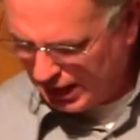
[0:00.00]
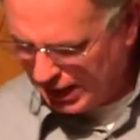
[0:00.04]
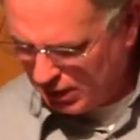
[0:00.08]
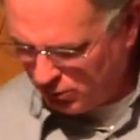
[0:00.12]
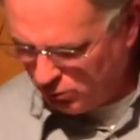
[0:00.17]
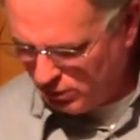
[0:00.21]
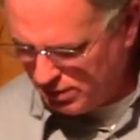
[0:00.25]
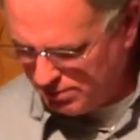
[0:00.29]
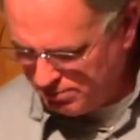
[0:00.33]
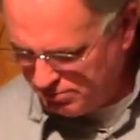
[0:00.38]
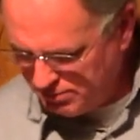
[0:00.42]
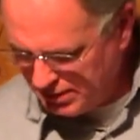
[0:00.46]
and
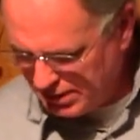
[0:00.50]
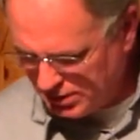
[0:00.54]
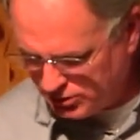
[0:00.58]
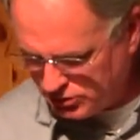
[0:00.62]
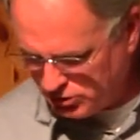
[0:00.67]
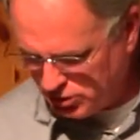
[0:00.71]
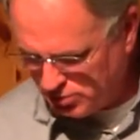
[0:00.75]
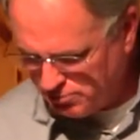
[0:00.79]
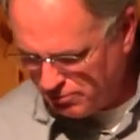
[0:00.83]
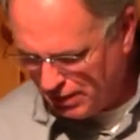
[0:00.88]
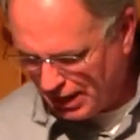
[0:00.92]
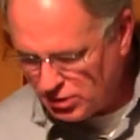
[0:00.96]
we
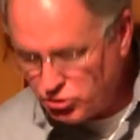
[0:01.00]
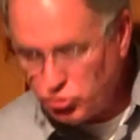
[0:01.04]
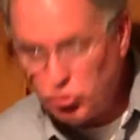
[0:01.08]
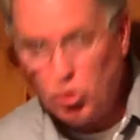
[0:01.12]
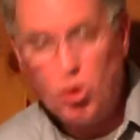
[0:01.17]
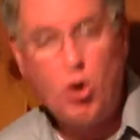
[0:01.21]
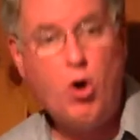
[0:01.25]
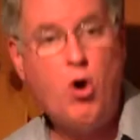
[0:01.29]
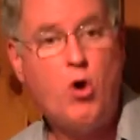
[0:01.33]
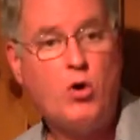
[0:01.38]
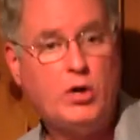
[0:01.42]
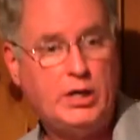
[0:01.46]
mentor by
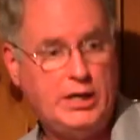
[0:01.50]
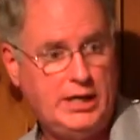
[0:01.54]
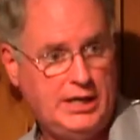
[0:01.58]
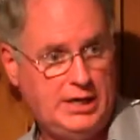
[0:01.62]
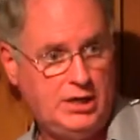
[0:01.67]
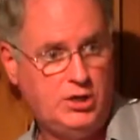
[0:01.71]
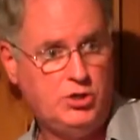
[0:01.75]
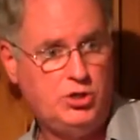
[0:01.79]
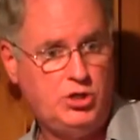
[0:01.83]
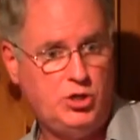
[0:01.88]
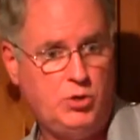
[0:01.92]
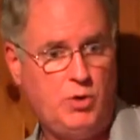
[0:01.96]

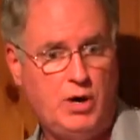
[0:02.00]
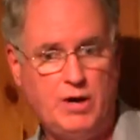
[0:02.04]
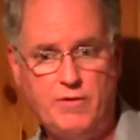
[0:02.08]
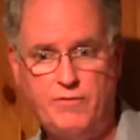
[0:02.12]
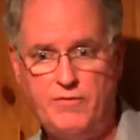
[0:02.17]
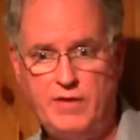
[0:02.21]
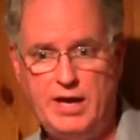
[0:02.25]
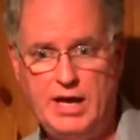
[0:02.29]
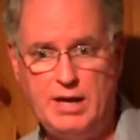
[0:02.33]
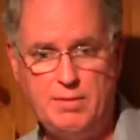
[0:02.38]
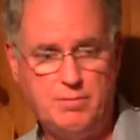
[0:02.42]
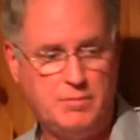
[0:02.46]
talking to our
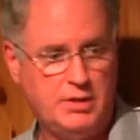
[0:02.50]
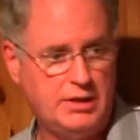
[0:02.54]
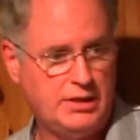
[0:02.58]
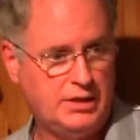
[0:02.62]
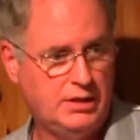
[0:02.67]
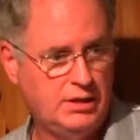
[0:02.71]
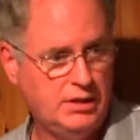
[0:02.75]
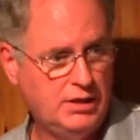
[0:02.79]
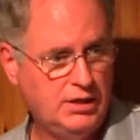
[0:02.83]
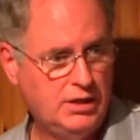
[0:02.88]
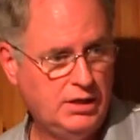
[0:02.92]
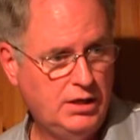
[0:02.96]
family.
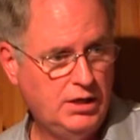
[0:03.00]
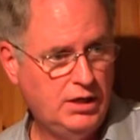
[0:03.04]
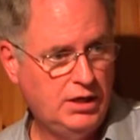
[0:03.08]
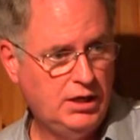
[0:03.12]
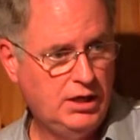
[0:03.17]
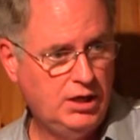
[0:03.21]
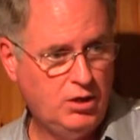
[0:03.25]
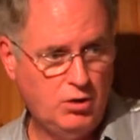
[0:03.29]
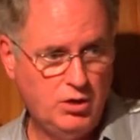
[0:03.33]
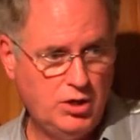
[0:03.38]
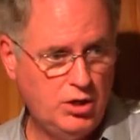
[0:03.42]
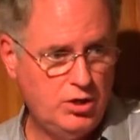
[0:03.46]

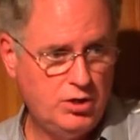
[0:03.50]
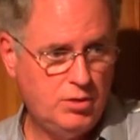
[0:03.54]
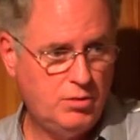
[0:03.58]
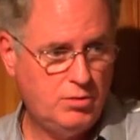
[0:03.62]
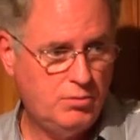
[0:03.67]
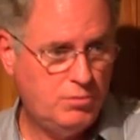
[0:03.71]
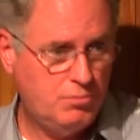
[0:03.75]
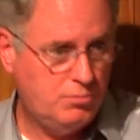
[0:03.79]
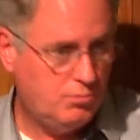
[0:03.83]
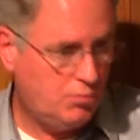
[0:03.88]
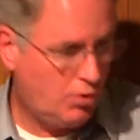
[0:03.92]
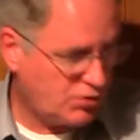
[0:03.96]
You
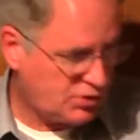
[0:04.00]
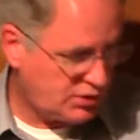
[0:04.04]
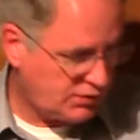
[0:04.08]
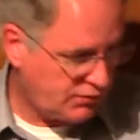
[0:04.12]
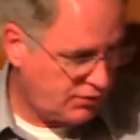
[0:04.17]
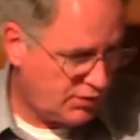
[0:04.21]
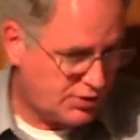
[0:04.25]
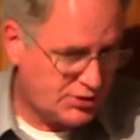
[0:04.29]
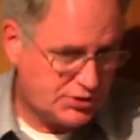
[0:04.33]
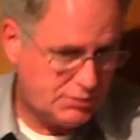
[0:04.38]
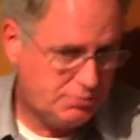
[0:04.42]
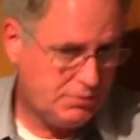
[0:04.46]
know, most of
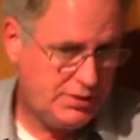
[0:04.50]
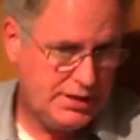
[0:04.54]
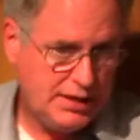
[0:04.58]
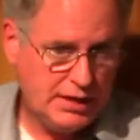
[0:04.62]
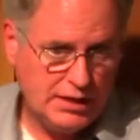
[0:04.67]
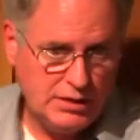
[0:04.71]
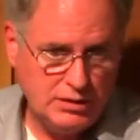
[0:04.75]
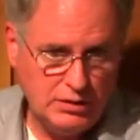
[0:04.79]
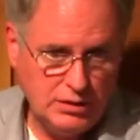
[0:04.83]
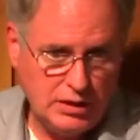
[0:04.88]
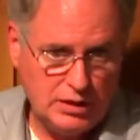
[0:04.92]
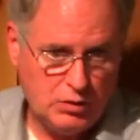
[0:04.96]
us
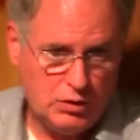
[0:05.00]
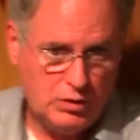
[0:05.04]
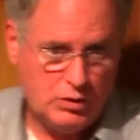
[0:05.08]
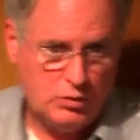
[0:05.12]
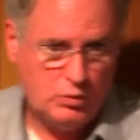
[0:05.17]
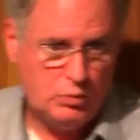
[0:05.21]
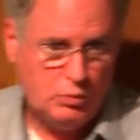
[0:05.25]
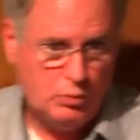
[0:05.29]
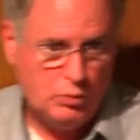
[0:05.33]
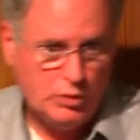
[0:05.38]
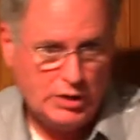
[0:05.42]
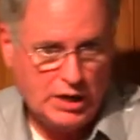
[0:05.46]
men, uh,
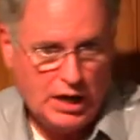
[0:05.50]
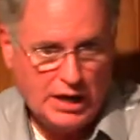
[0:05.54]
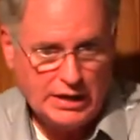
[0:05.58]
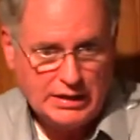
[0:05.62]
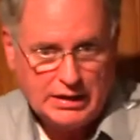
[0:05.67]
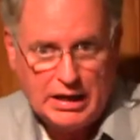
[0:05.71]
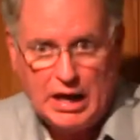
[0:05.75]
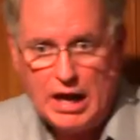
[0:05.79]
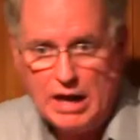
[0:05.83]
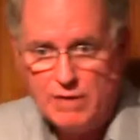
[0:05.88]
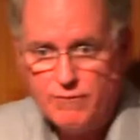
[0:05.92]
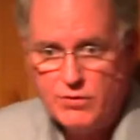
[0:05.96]
we're not
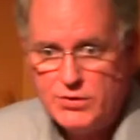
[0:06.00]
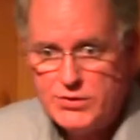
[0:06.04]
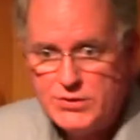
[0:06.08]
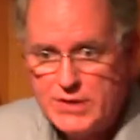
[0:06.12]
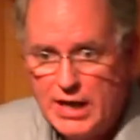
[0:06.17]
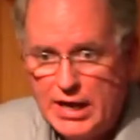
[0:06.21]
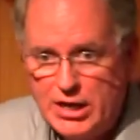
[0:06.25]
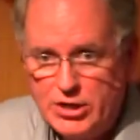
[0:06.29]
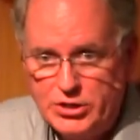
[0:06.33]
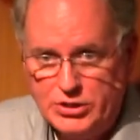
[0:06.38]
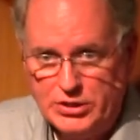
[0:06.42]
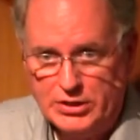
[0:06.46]

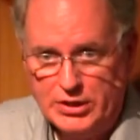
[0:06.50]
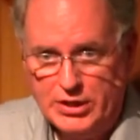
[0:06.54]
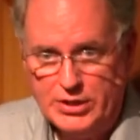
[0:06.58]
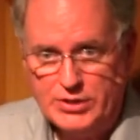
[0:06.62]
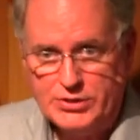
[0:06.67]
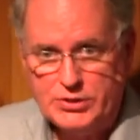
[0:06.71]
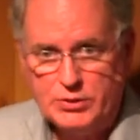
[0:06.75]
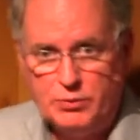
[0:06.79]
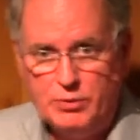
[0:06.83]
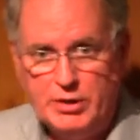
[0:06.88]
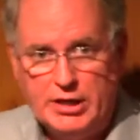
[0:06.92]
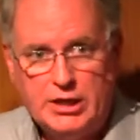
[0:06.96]

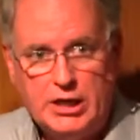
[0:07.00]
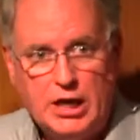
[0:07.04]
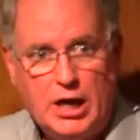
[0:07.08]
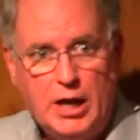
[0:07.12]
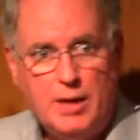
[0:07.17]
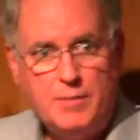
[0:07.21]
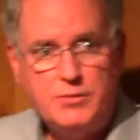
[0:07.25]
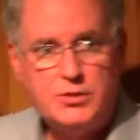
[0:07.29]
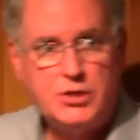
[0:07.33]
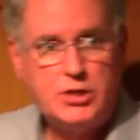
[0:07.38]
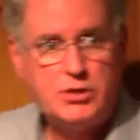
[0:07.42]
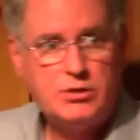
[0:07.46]
conversationalists when it
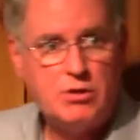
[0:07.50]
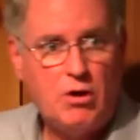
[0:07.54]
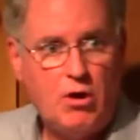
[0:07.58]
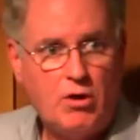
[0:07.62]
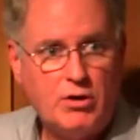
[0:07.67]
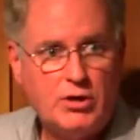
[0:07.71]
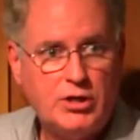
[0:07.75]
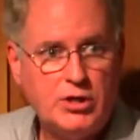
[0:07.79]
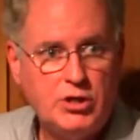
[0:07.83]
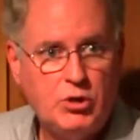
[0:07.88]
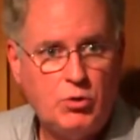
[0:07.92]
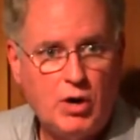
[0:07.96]
comes to
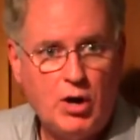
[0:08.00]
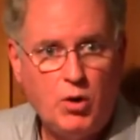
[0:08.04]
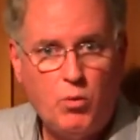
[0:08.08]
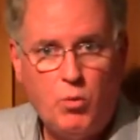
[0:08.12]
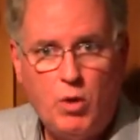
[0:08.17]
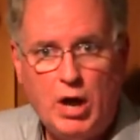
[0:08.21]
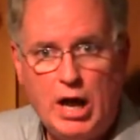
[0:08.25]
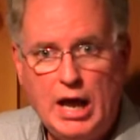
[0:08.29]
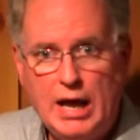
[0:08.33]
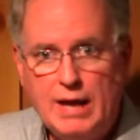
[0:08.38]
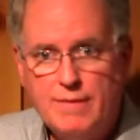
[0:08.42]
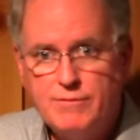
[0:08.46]
talking to our
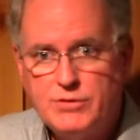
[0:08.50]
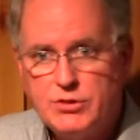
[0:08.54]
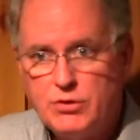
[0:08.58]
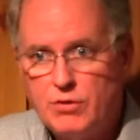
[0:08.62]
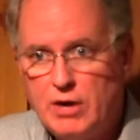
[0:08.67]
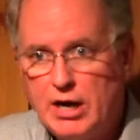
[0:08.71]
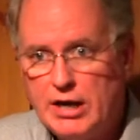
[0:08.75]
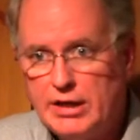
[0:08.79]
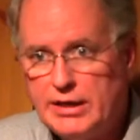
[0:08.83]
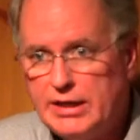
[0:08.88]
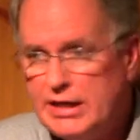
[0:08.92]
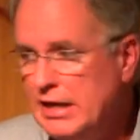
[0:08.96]
wives or
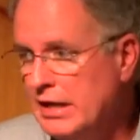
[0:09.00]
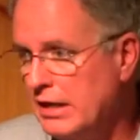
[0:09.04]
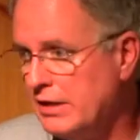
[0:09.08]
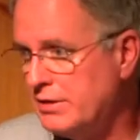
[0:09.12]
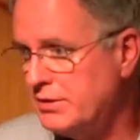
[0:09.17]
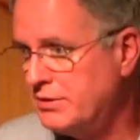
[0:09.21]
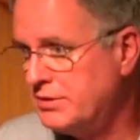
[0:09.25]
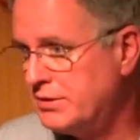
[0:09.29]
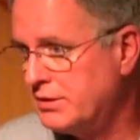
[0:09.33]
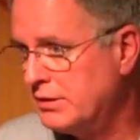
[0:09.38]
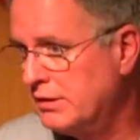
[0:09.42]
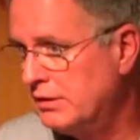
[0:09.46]
our
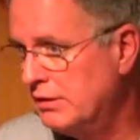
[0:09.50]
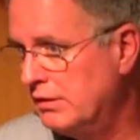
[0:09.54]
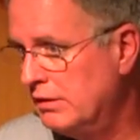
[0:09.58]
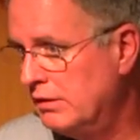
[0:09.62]
kids.